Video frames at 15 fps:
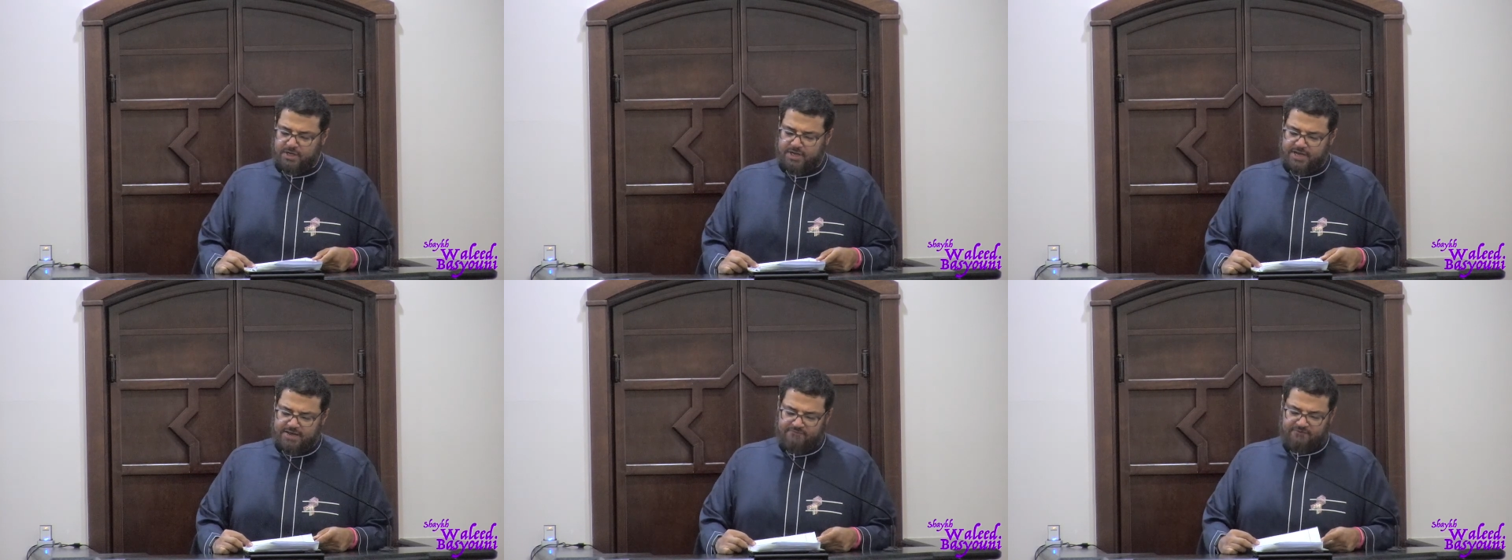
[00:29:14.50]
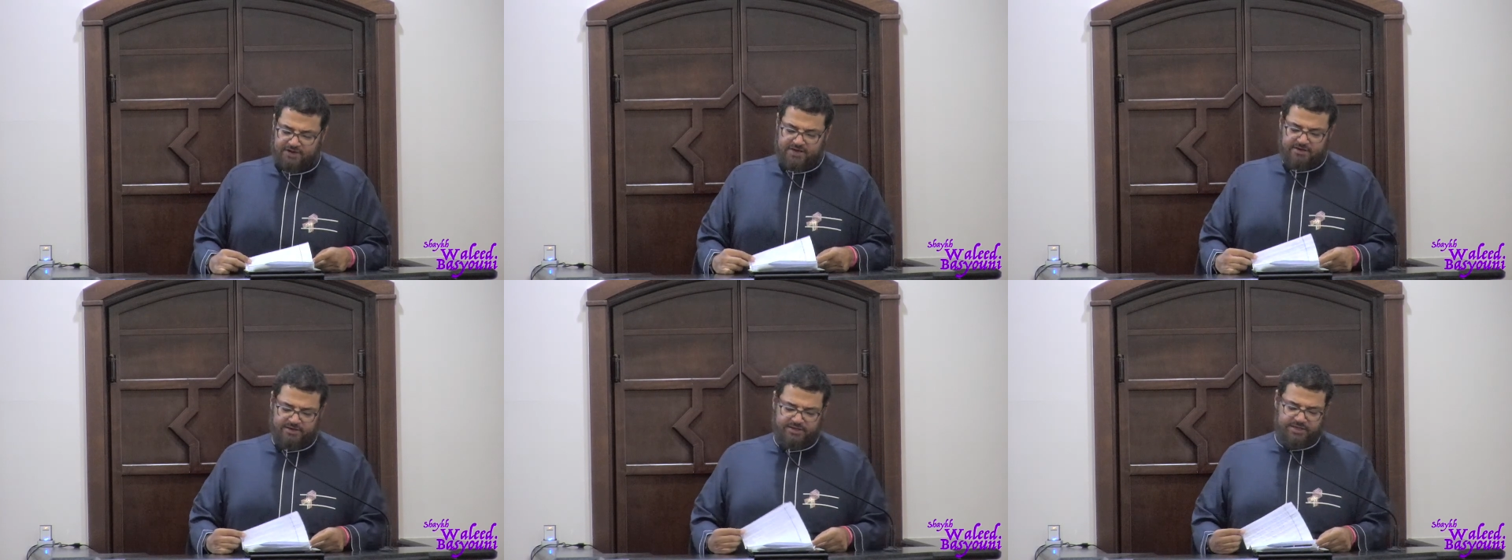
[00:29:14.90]
And
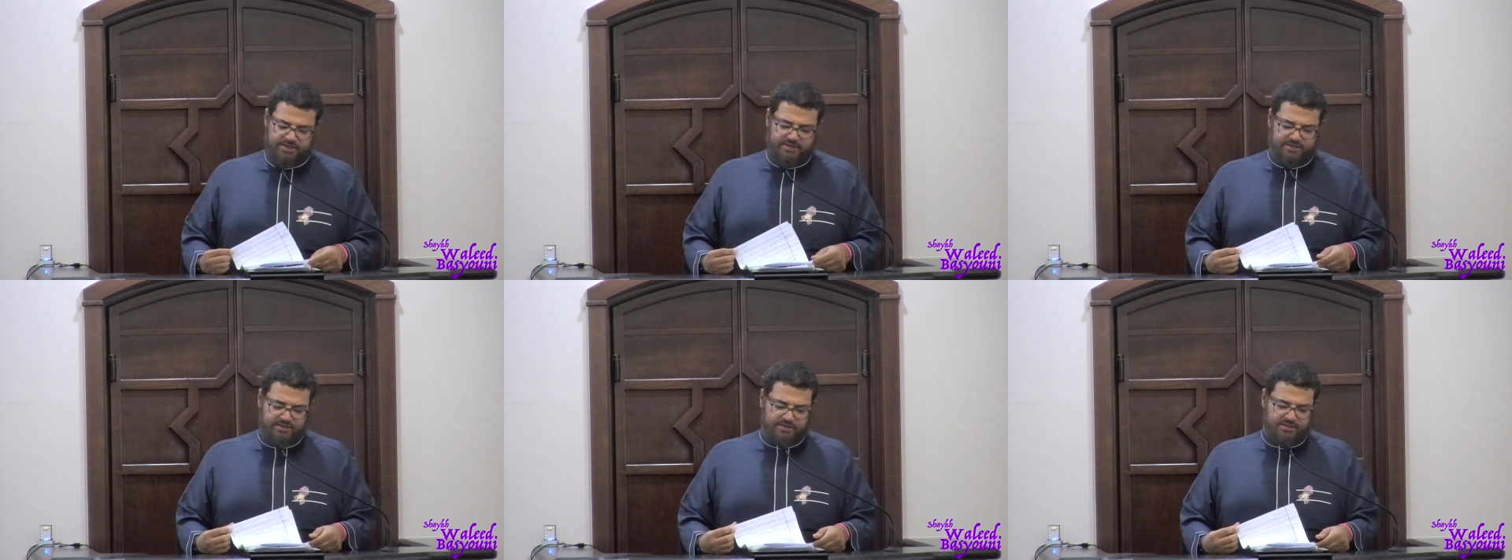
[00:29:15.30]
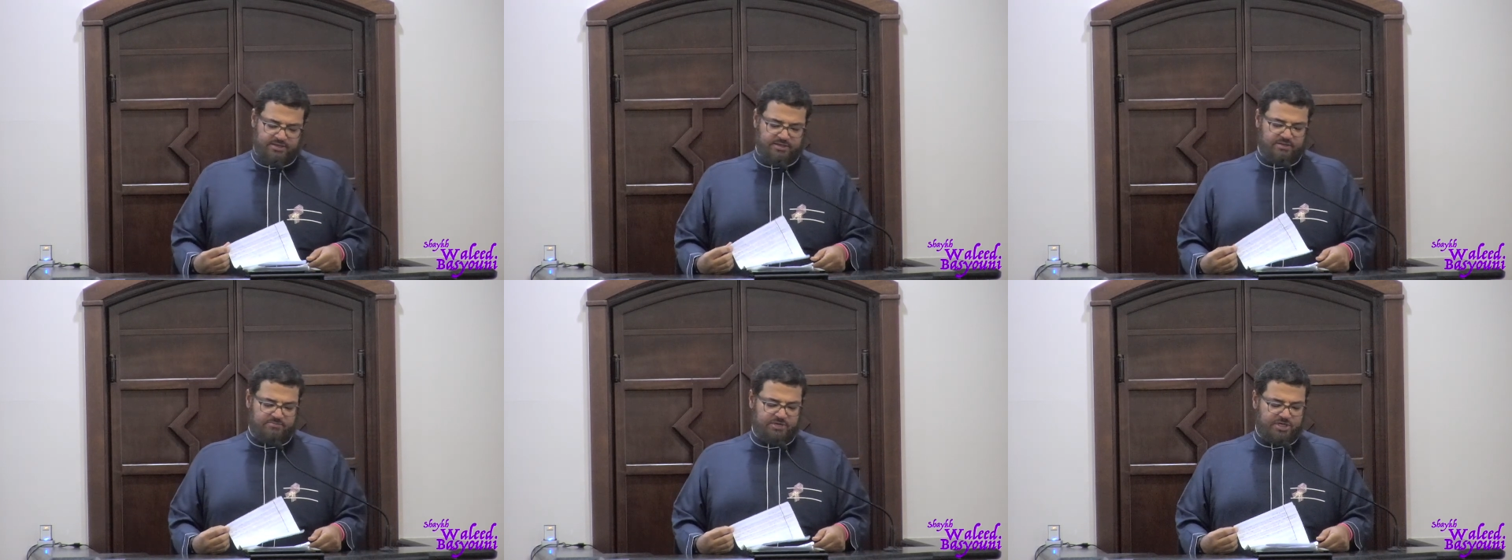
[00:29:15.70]
finally,
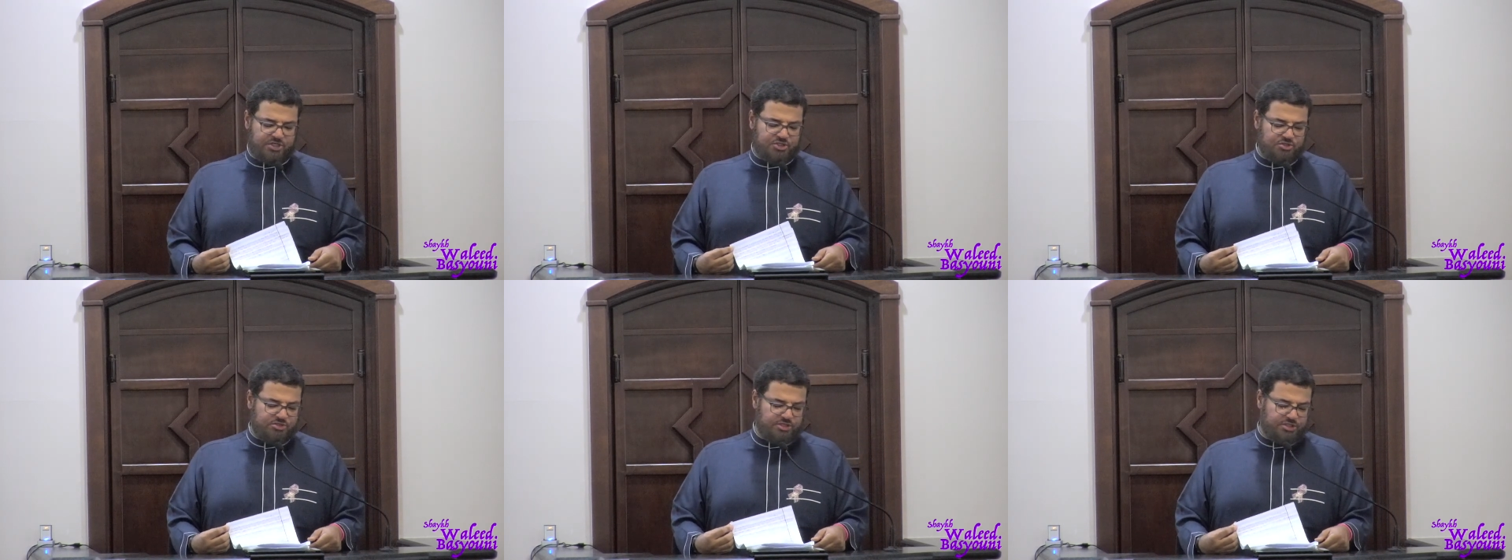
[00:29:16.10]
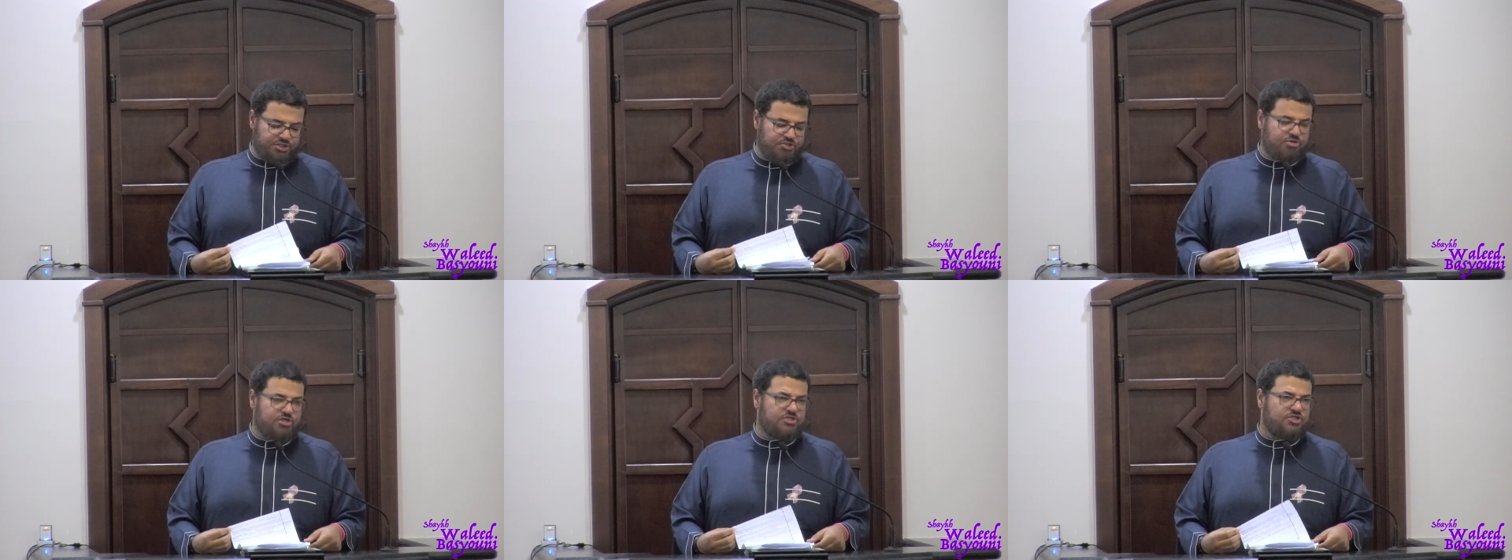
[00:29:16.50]
make sure that
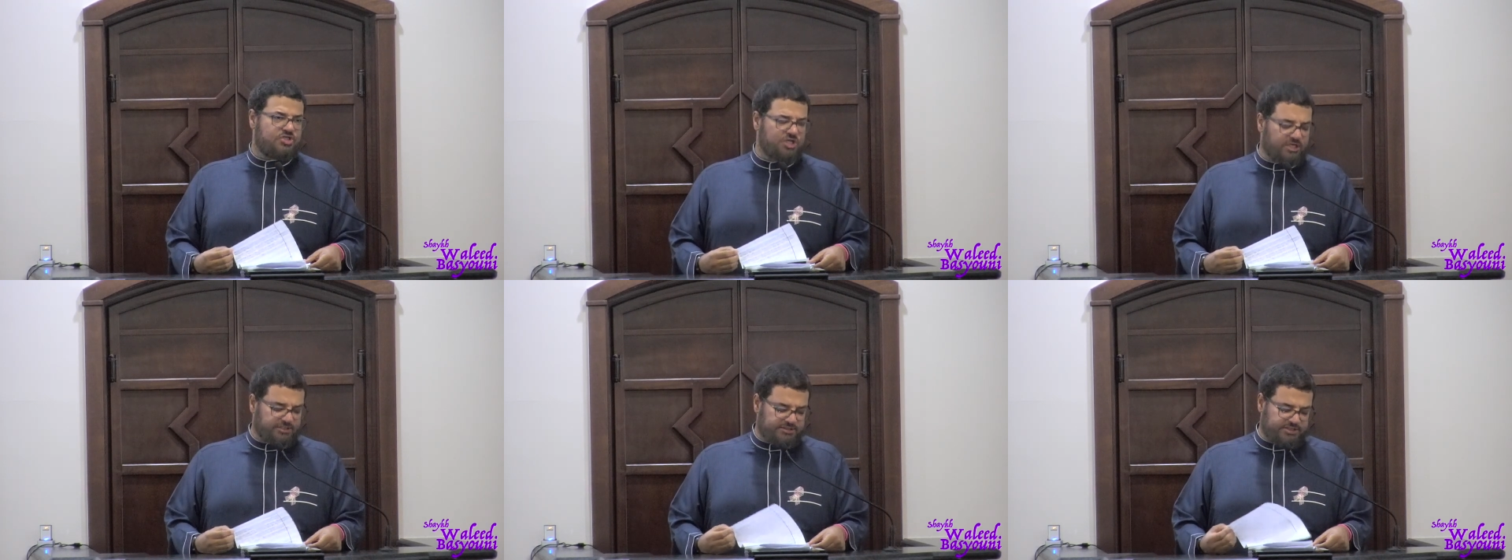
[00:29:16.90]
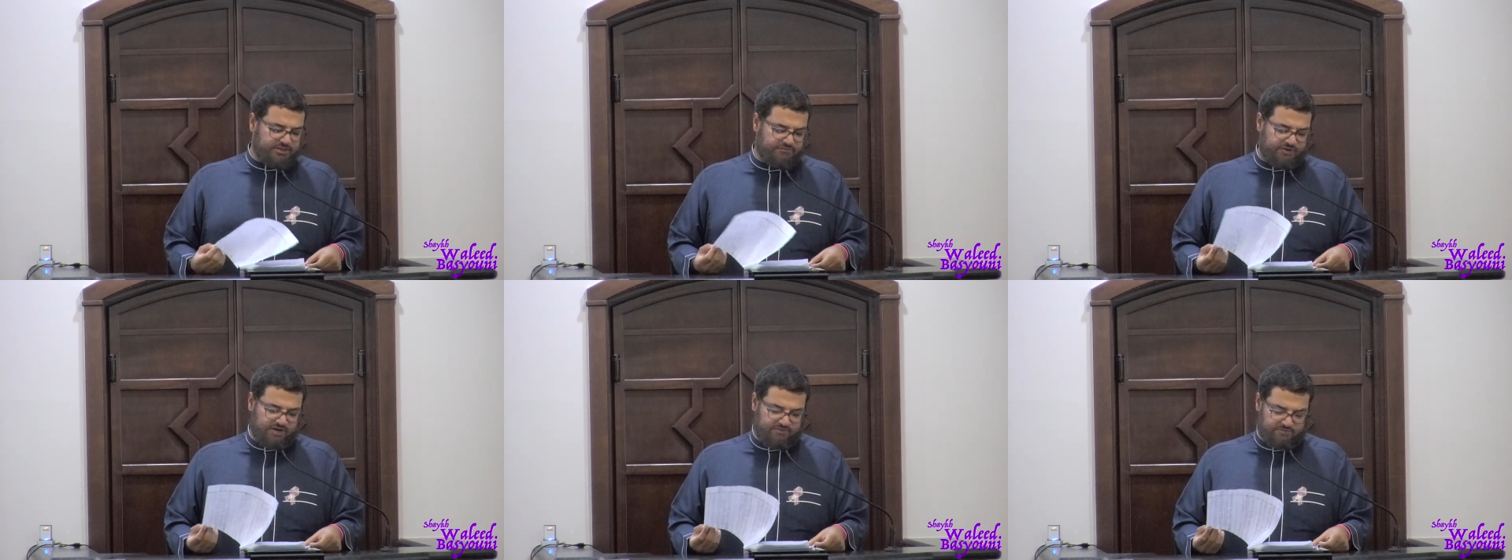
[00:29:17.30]
you consult
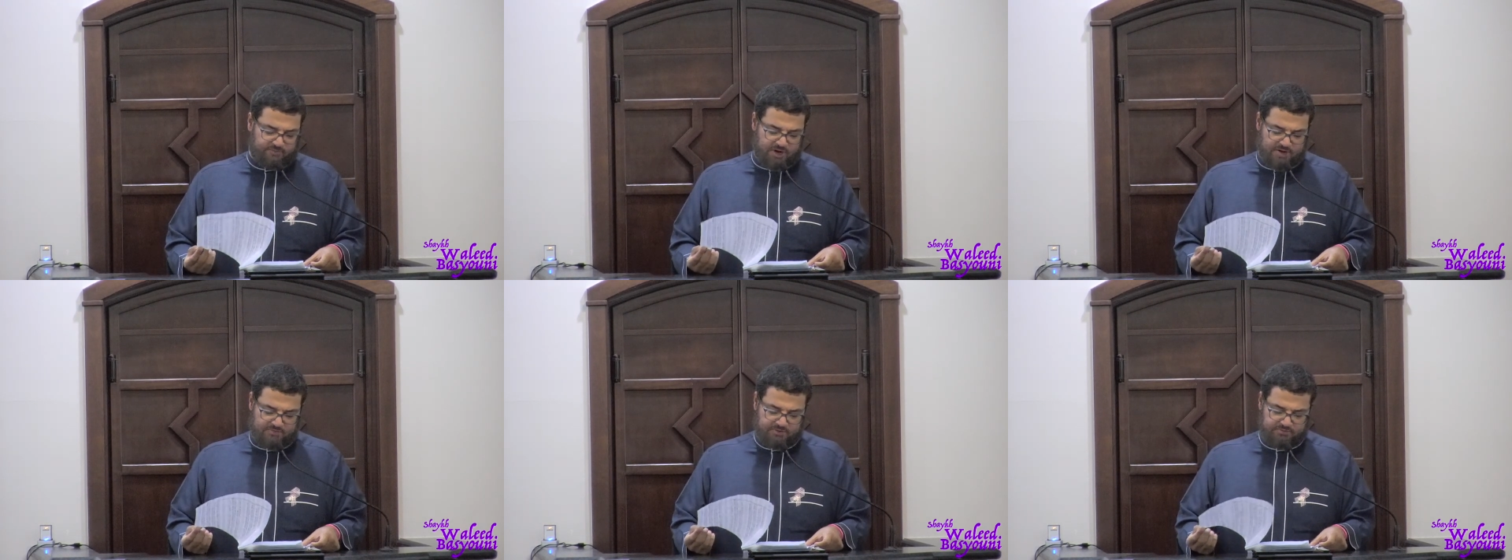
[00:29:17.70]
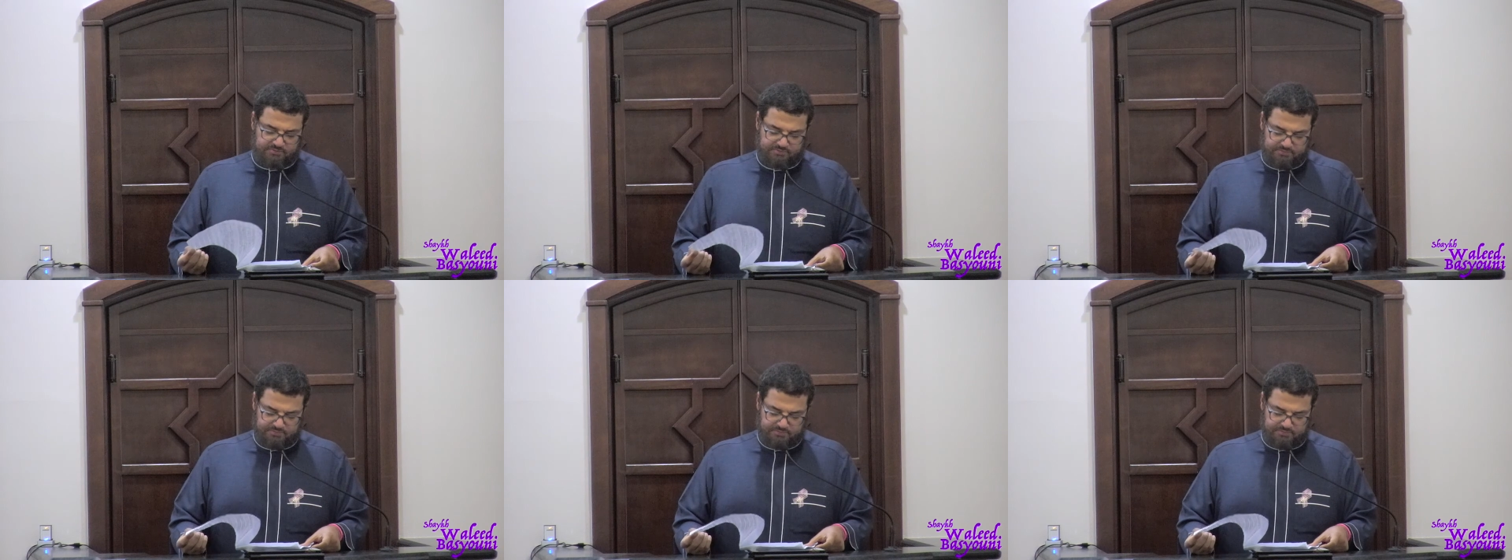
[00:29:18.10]
if you have a problem.